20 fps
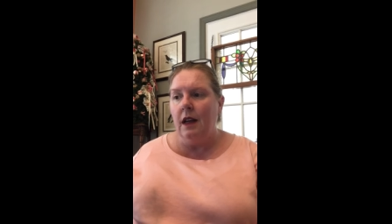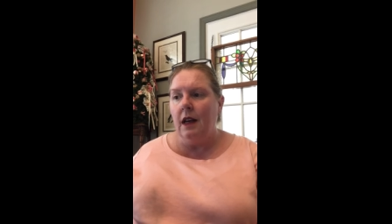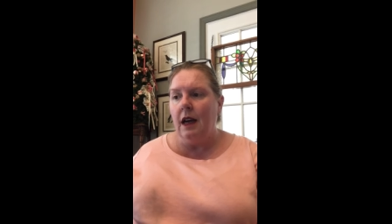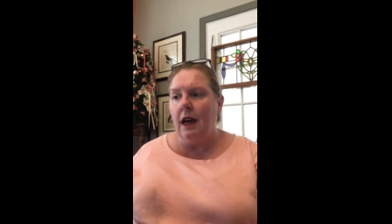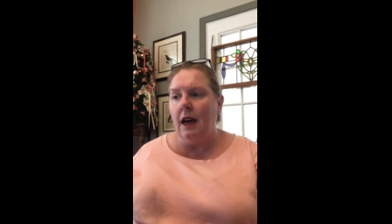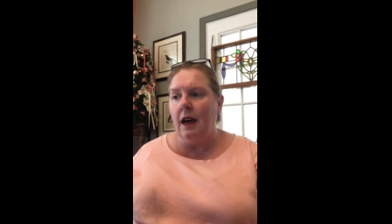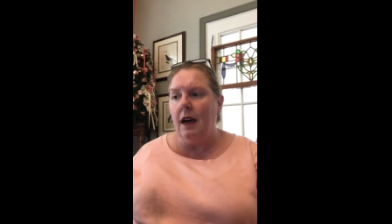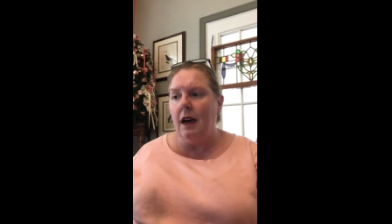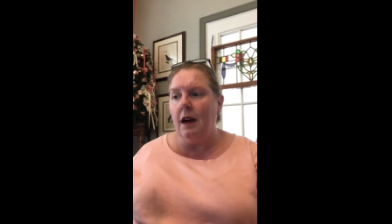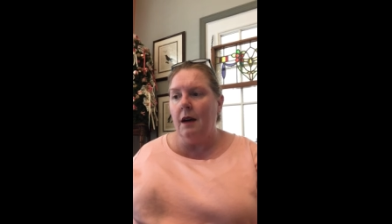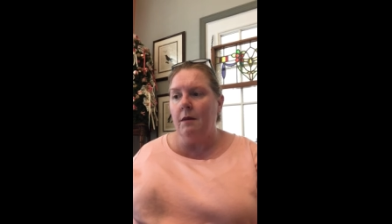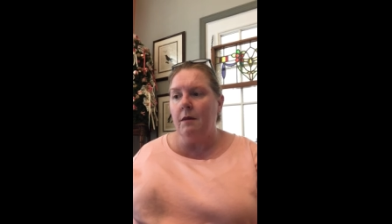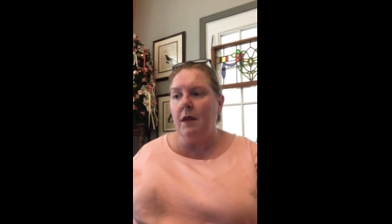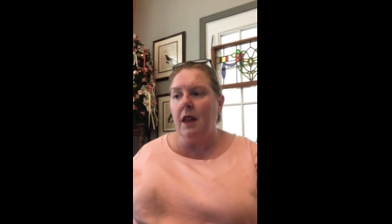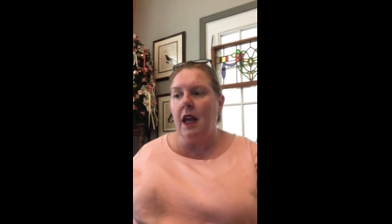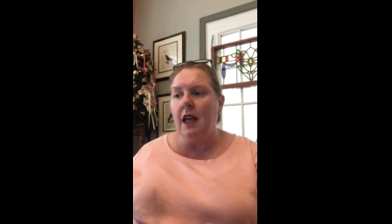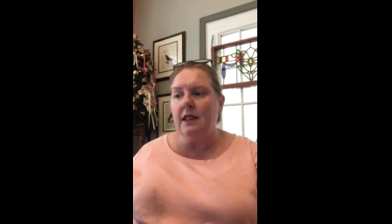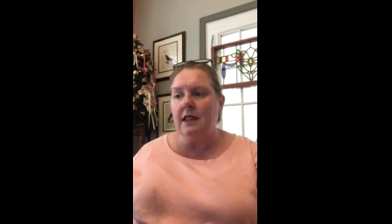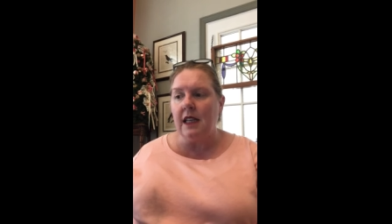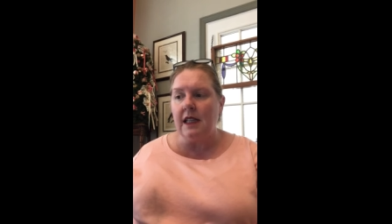
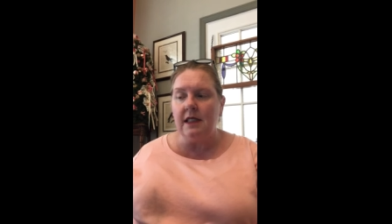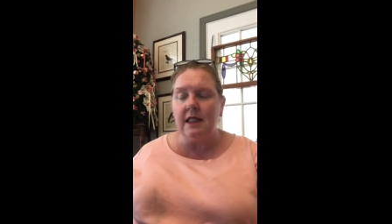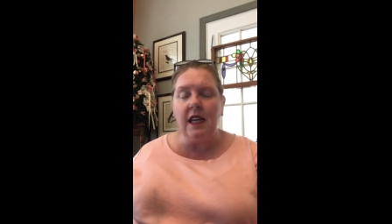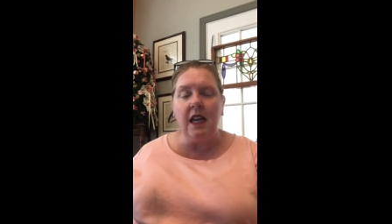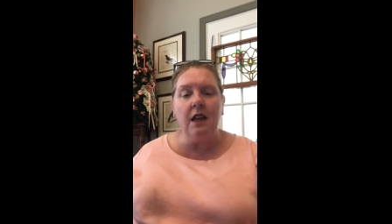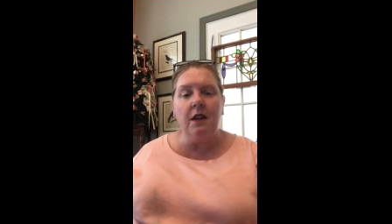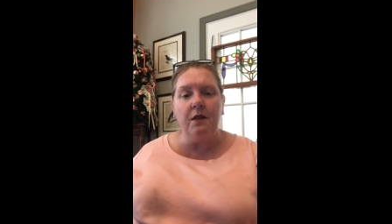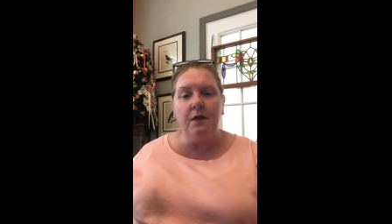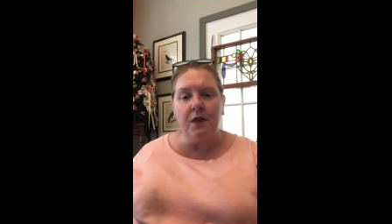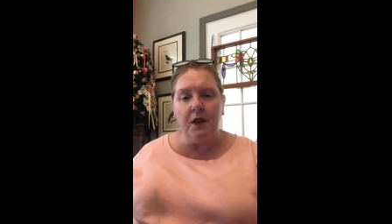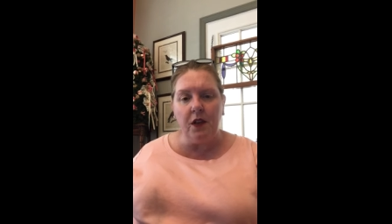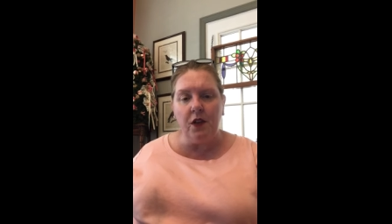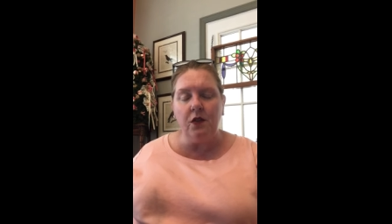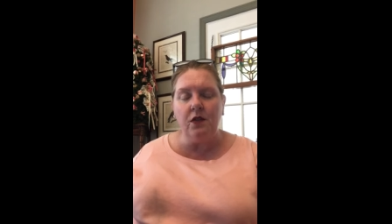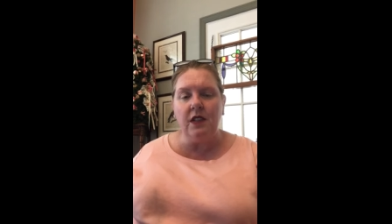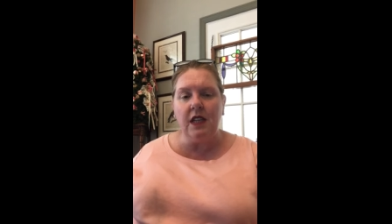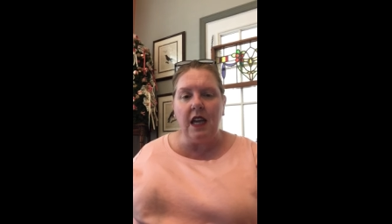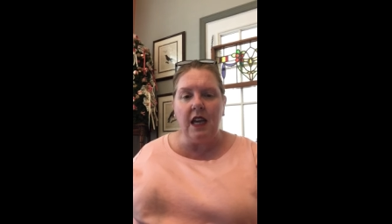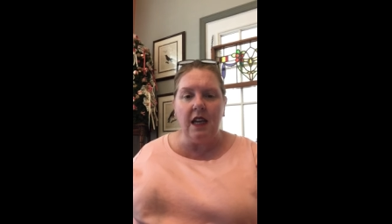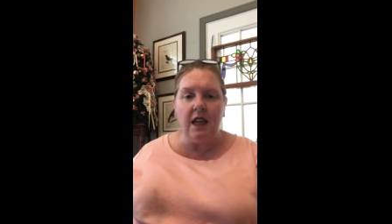As I said, a
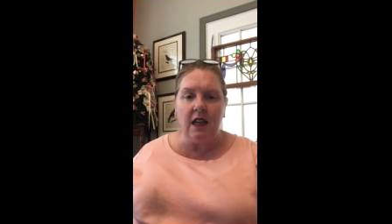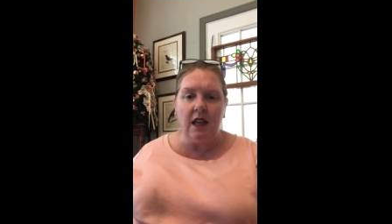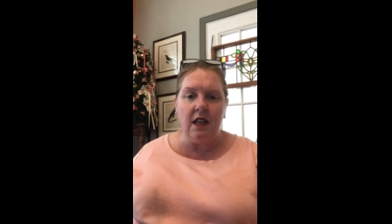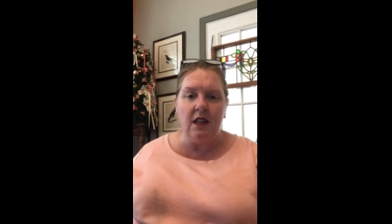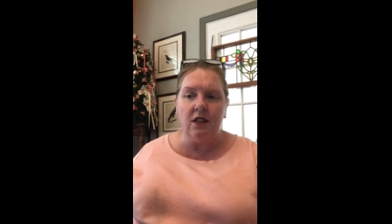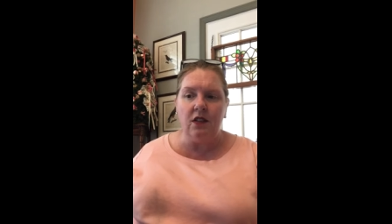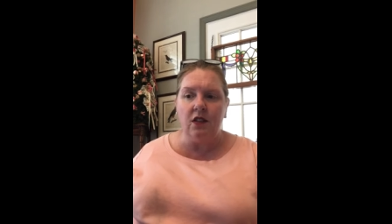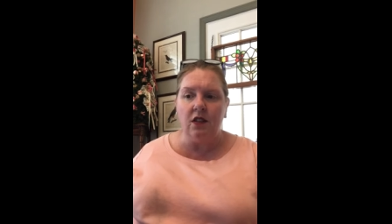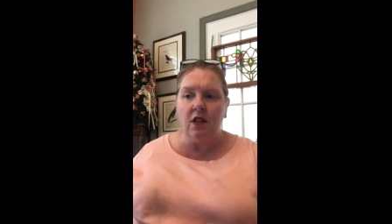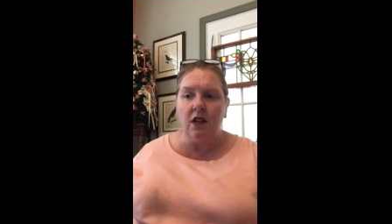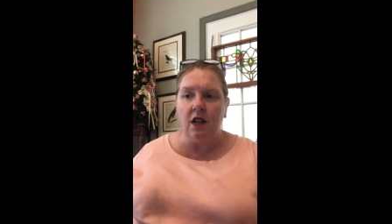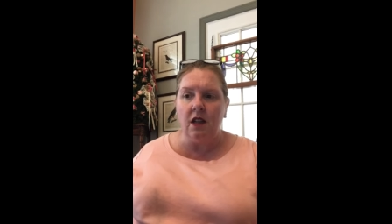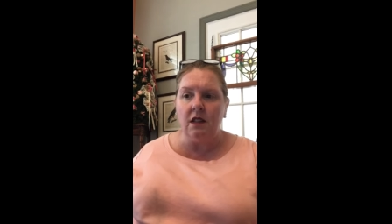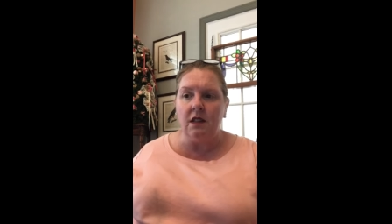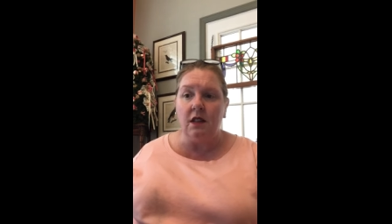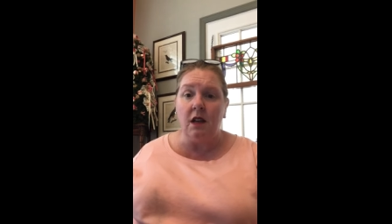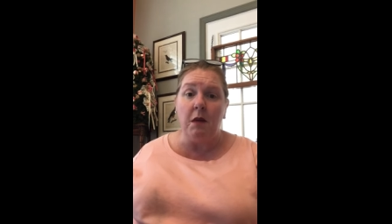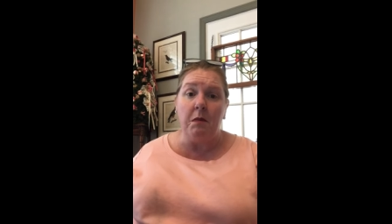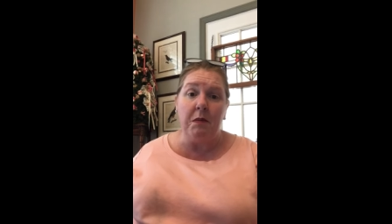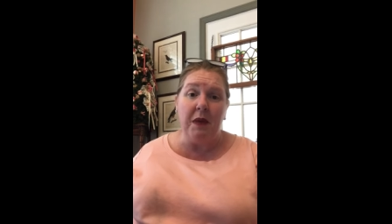velouté
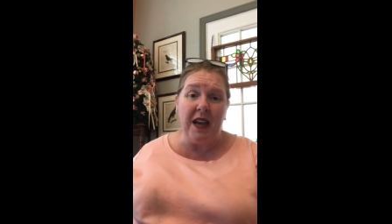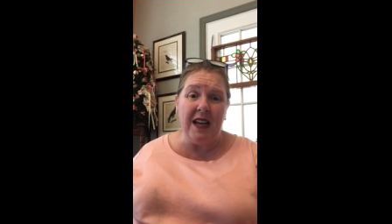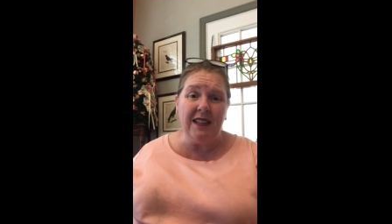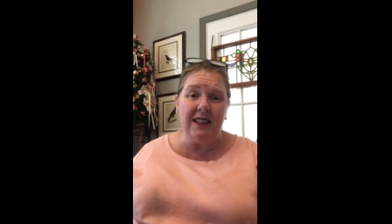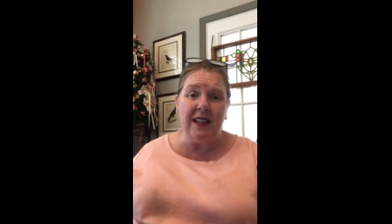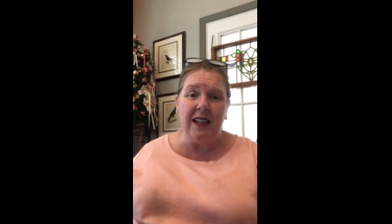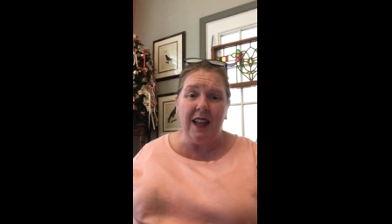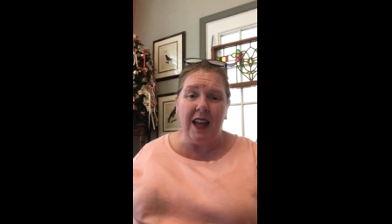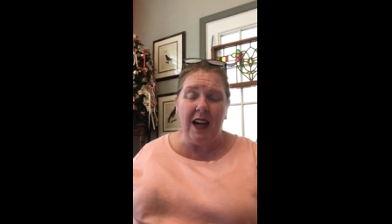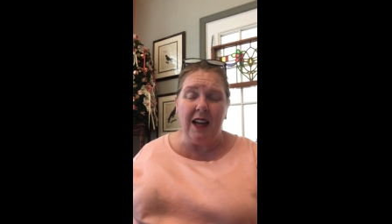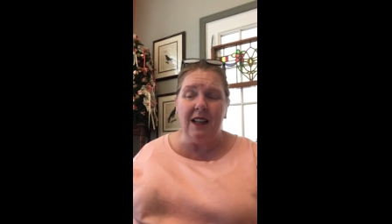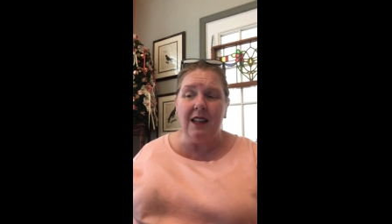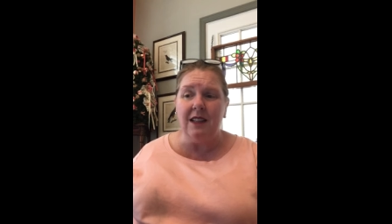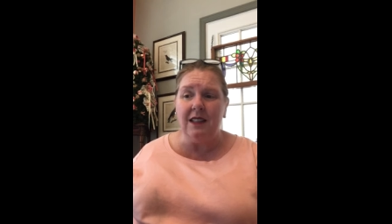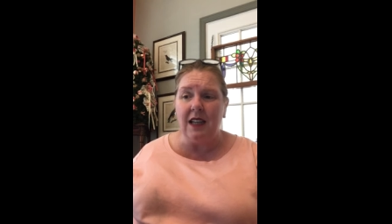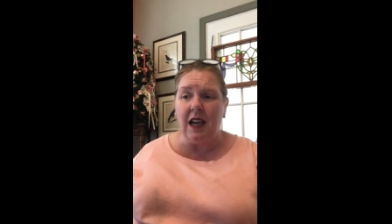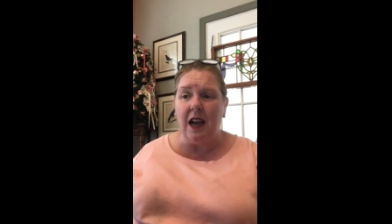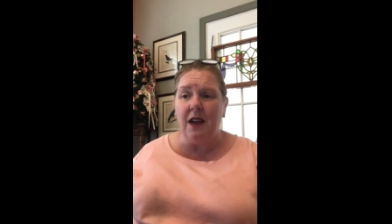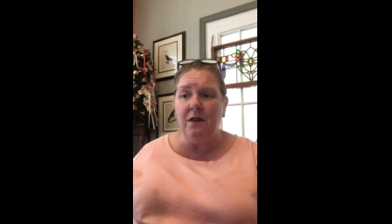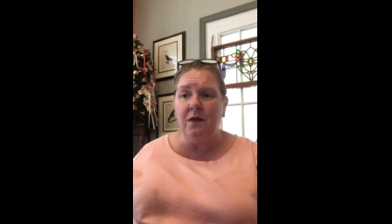is a base a lot of the
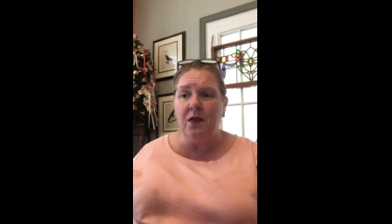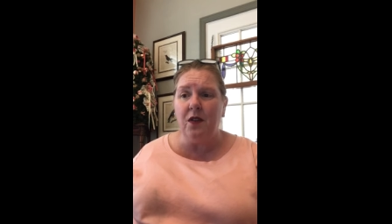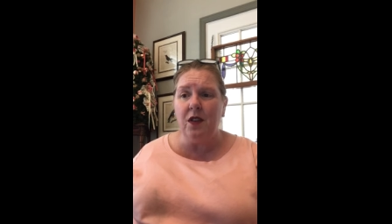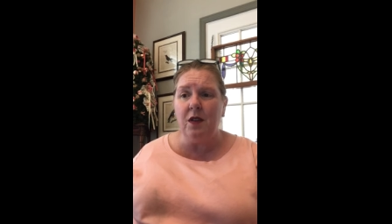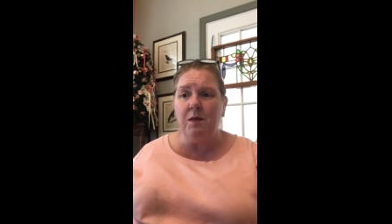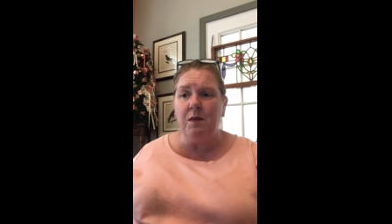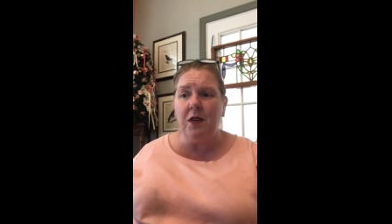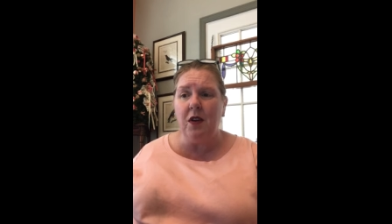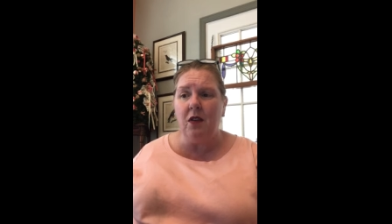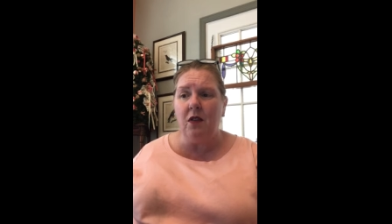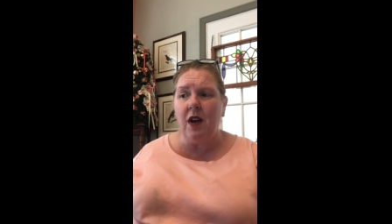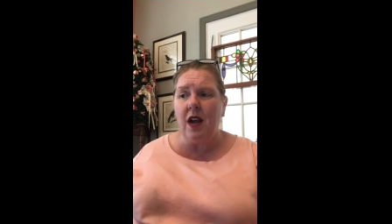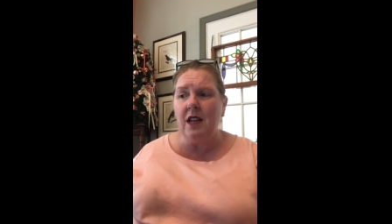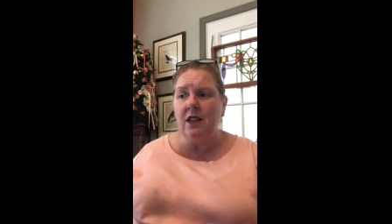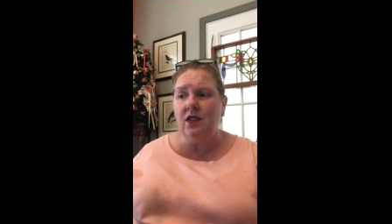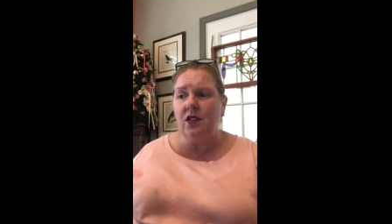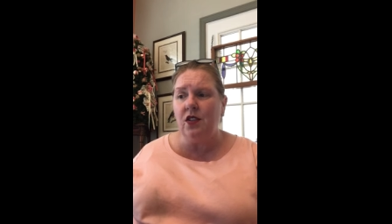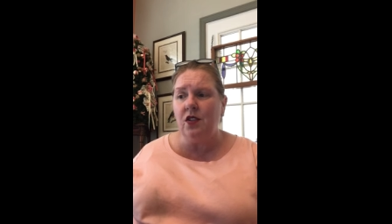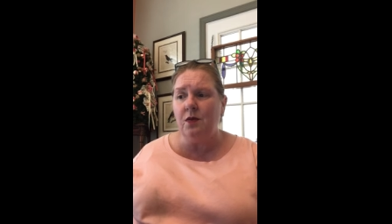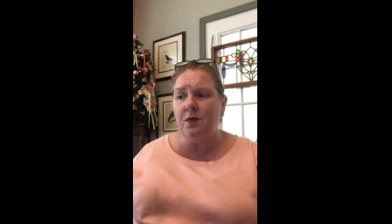time for the pureed
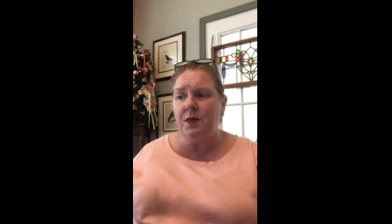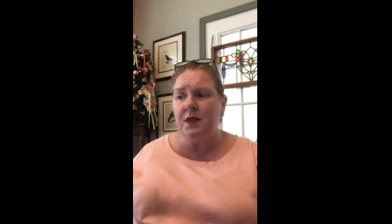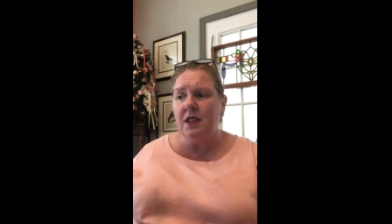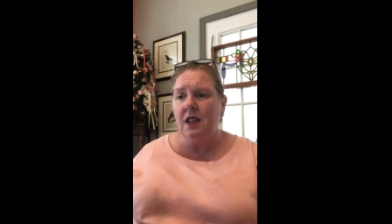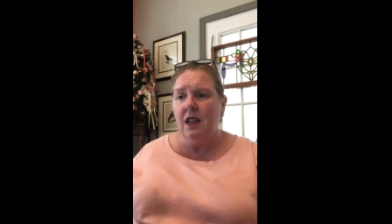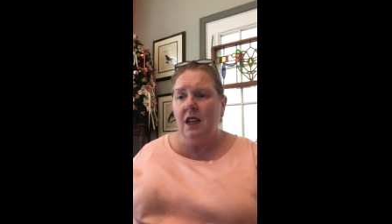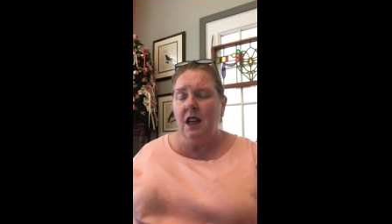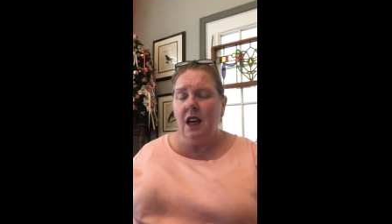soups.